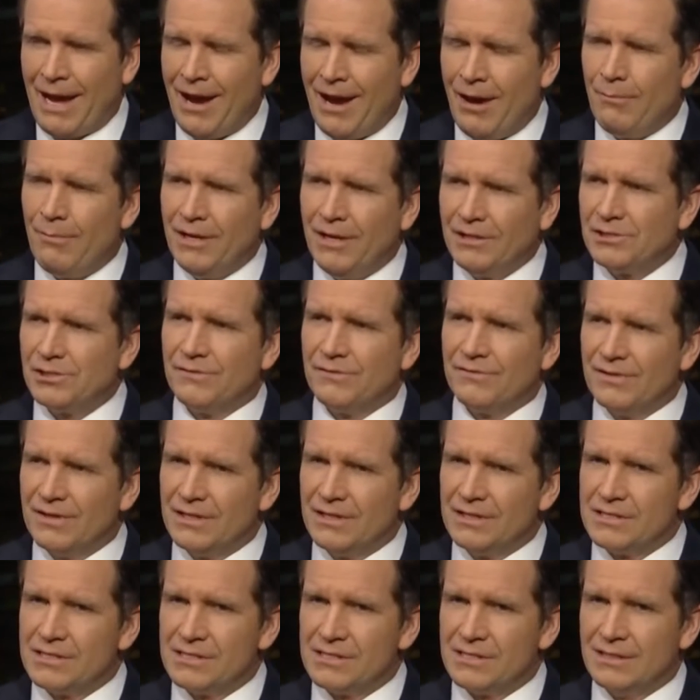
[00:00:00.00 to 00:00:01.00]
How much of
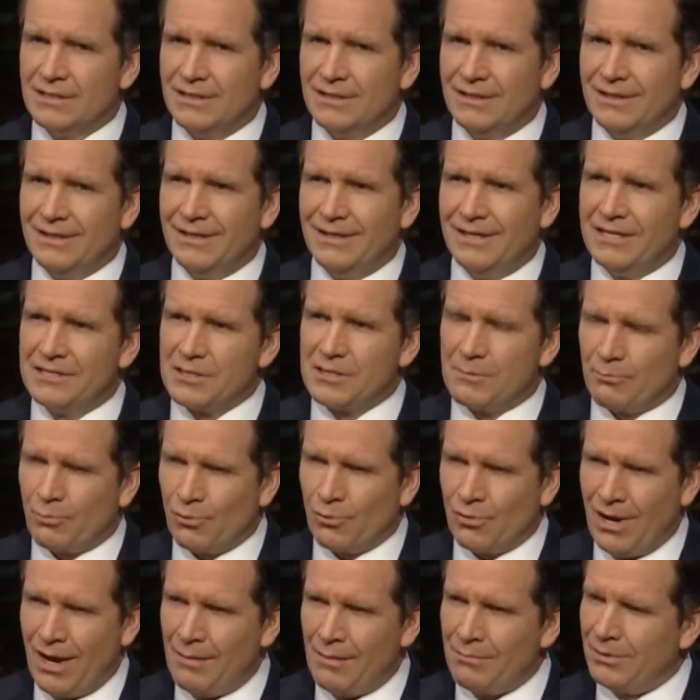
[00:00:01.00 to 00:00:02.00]
this is a
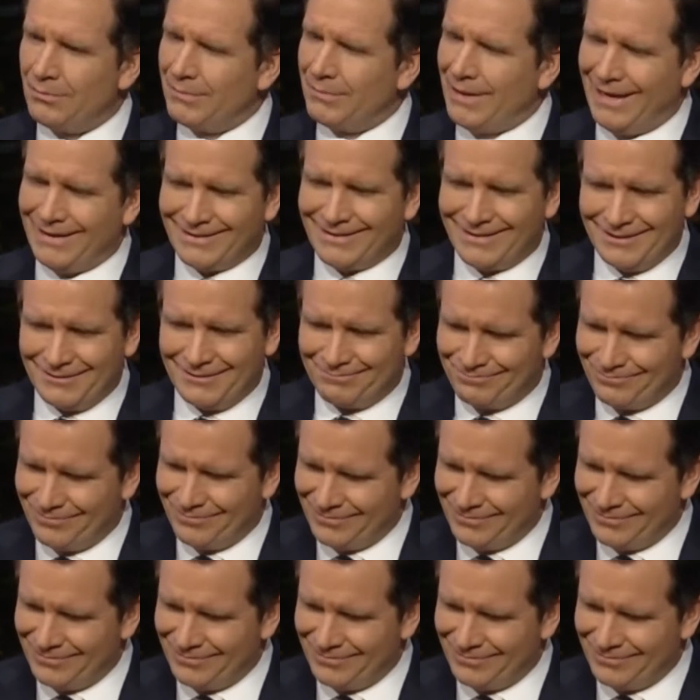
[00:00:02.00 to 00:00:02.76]
problem at the,